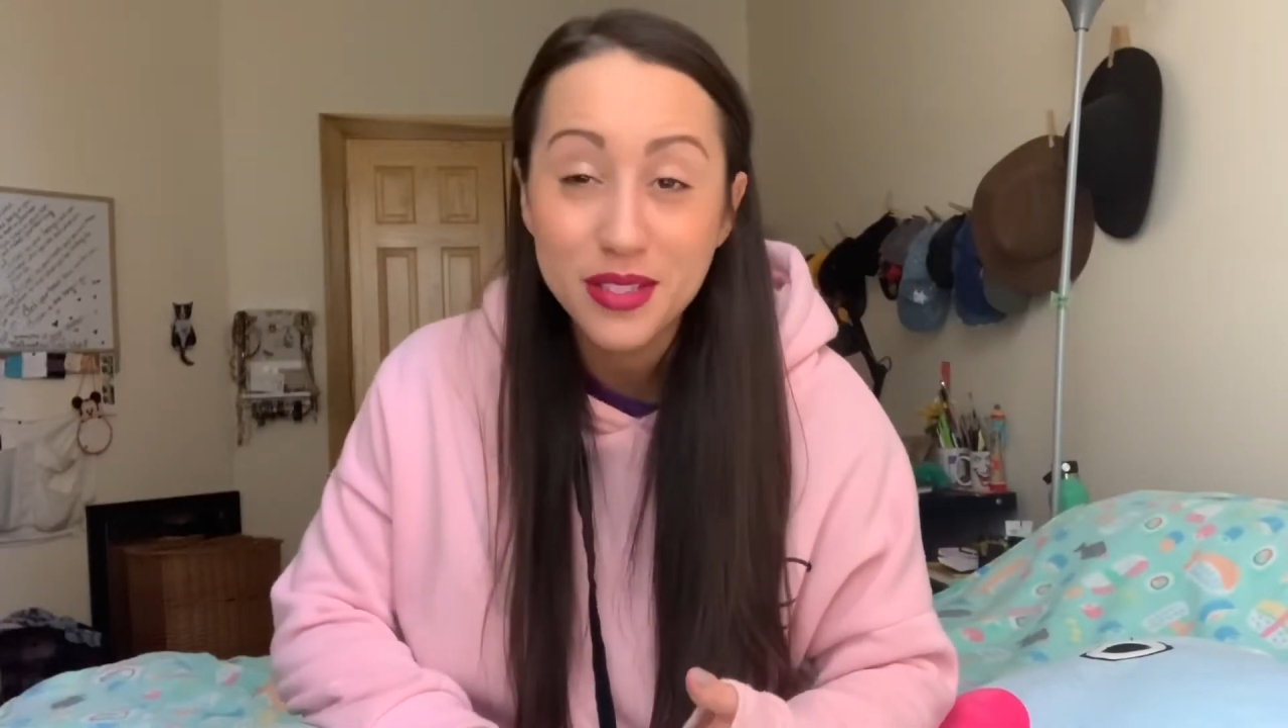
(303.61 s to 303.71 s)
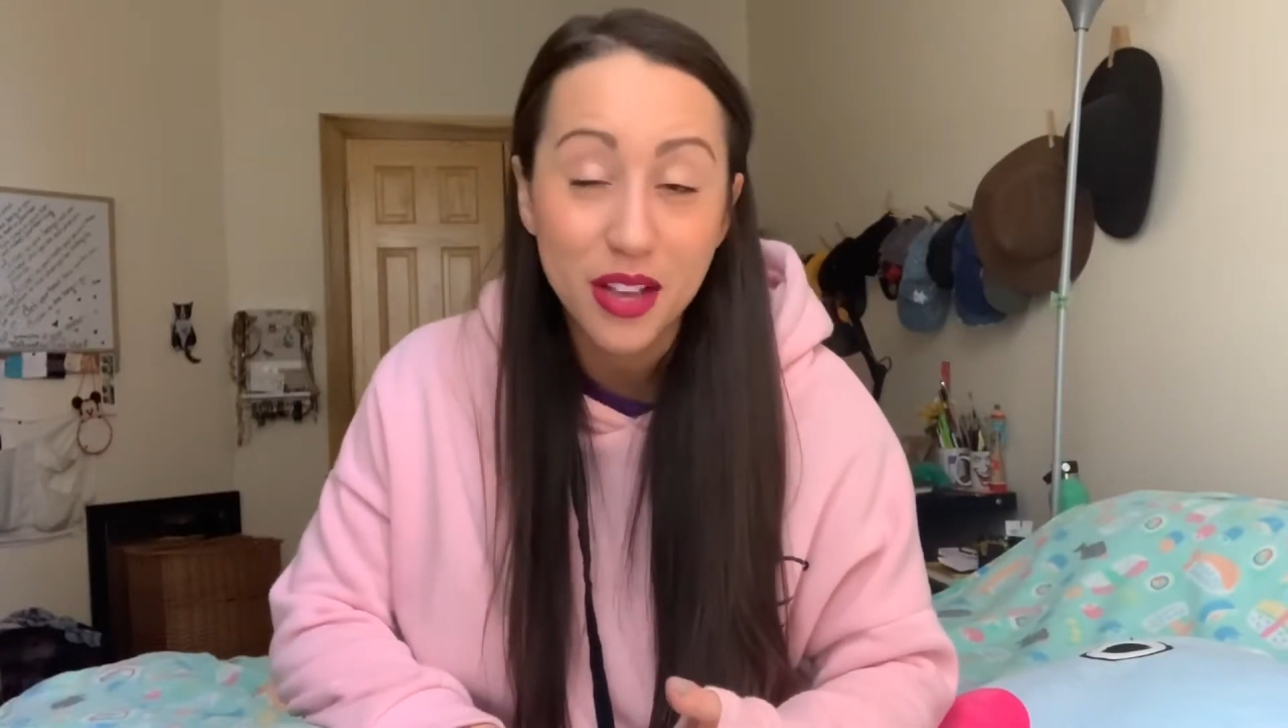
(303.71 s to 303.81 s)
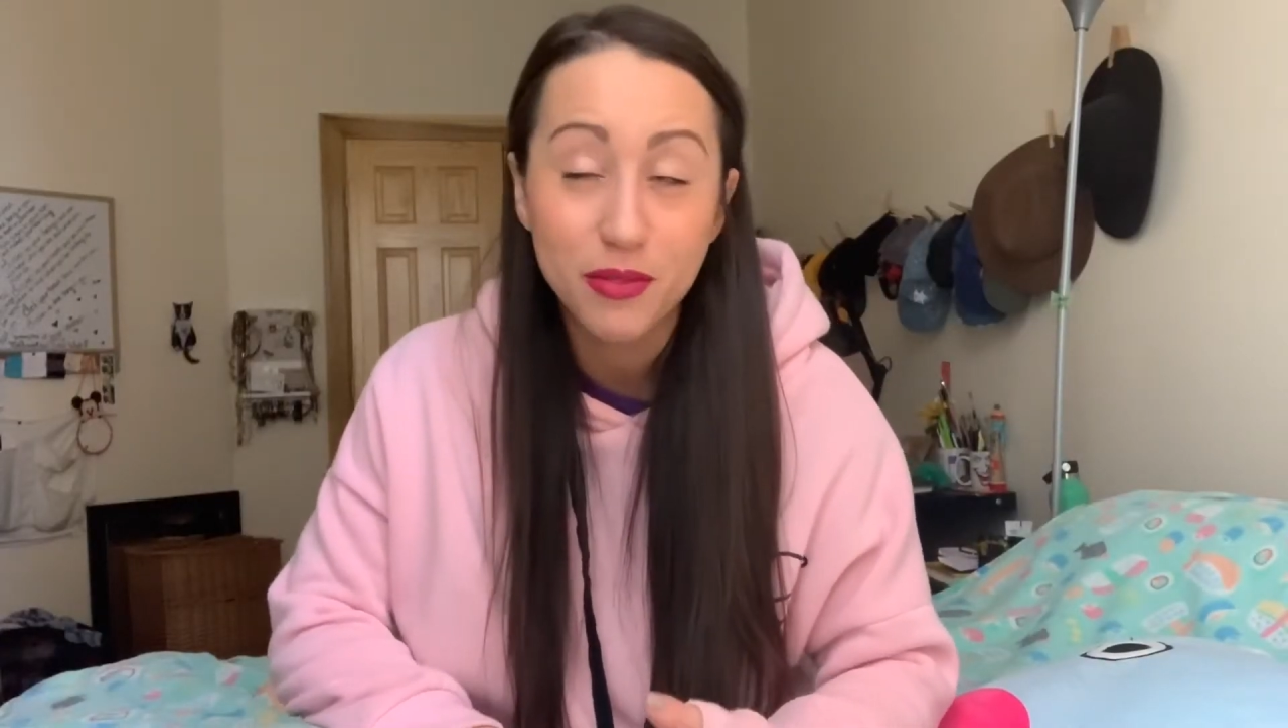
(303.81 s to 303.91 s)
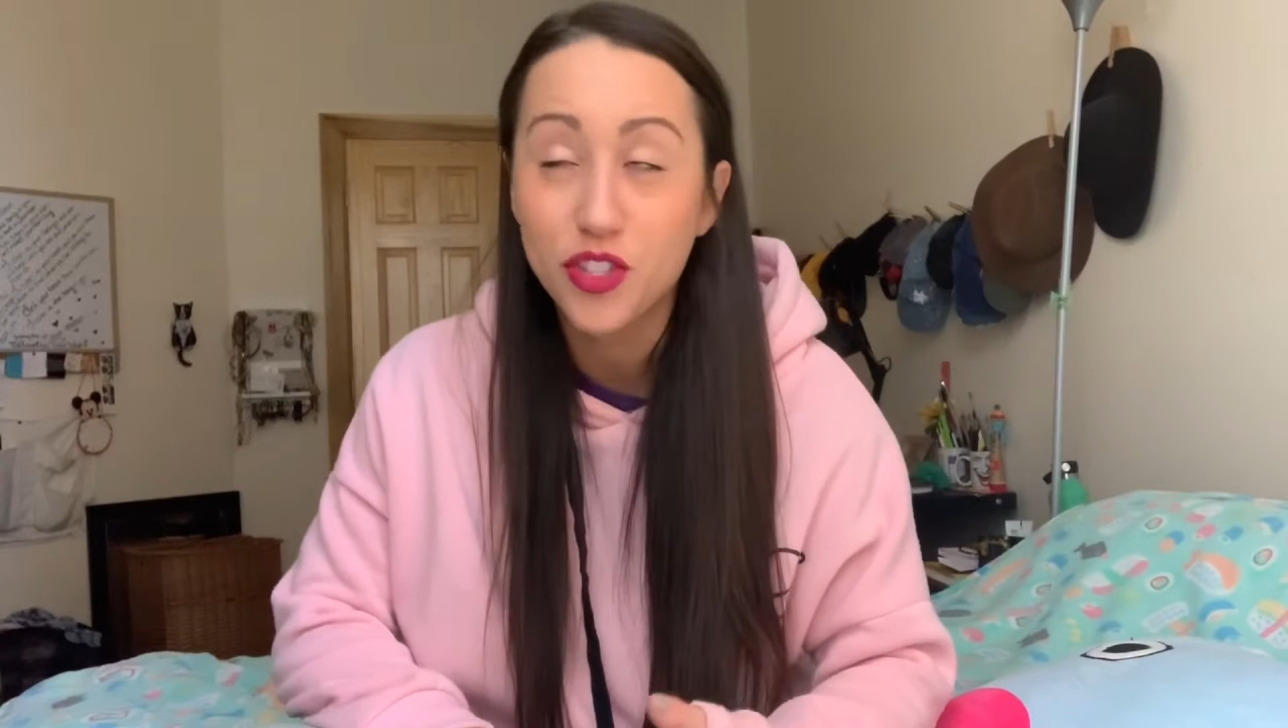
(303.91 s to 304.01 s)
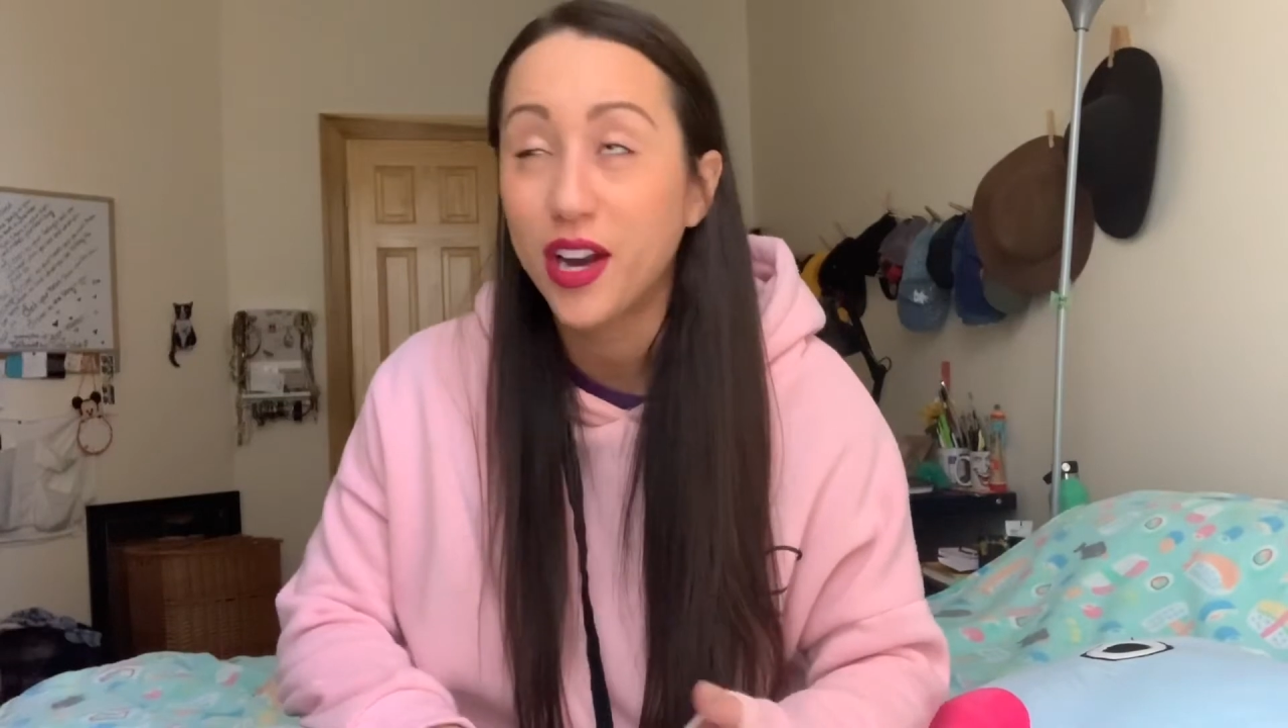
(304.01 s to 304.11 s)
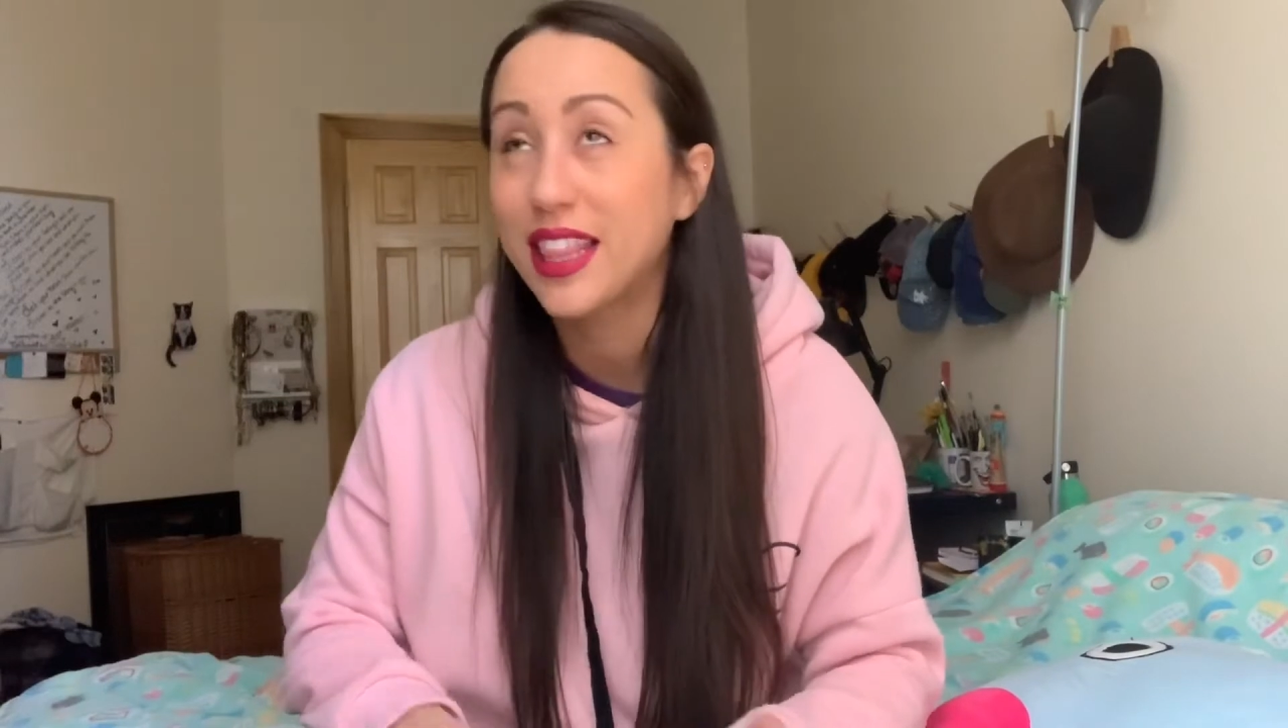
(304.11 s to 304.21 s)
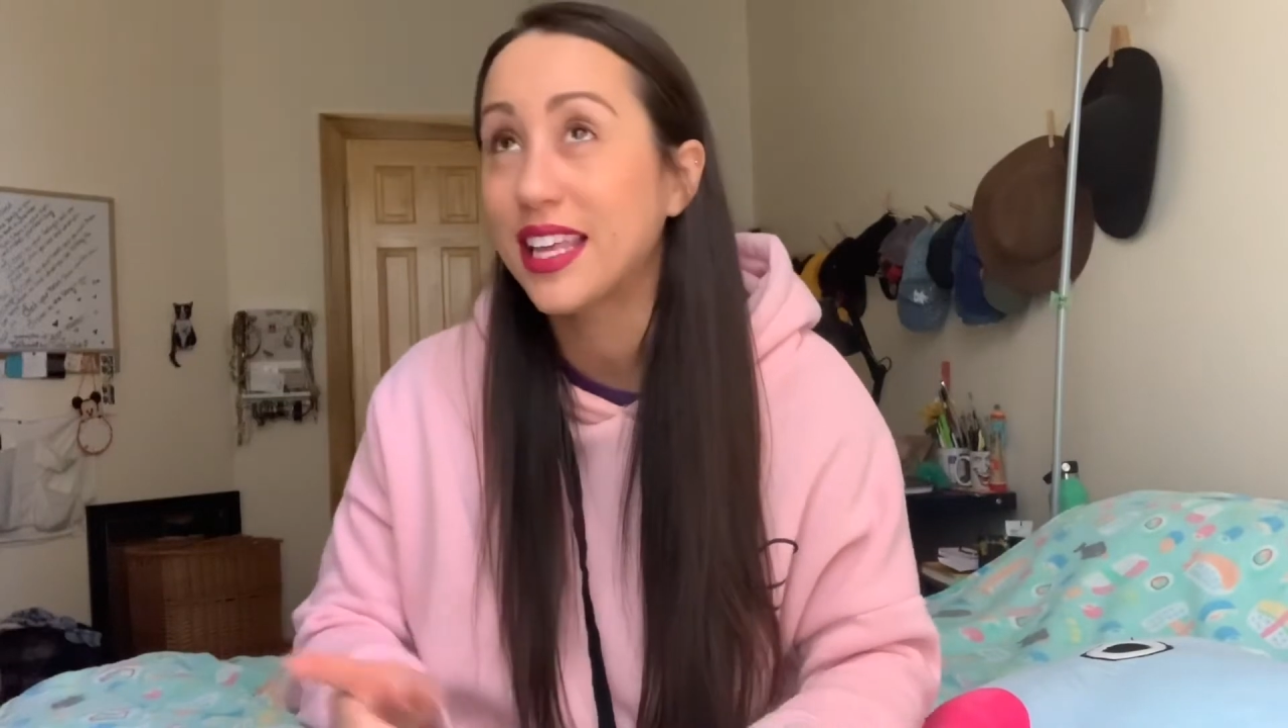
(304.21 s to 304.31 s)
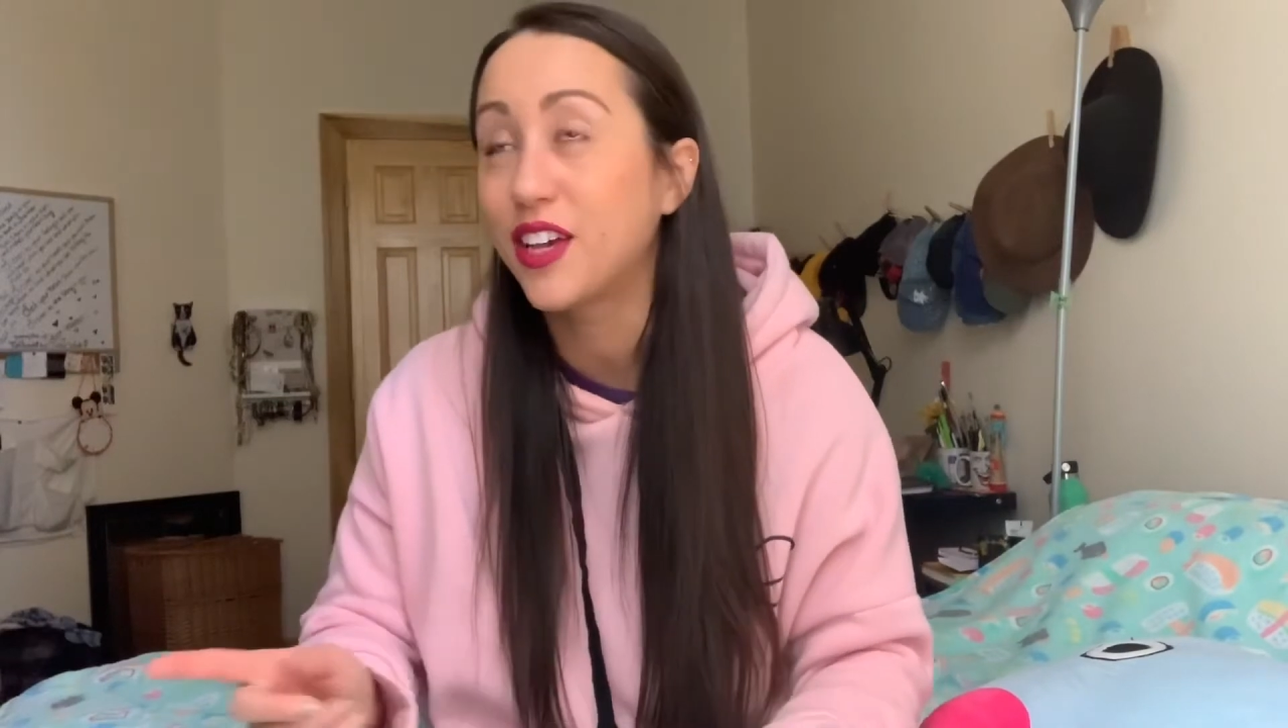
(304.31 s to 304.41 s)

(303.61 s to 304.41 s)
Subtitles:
I've been trying to think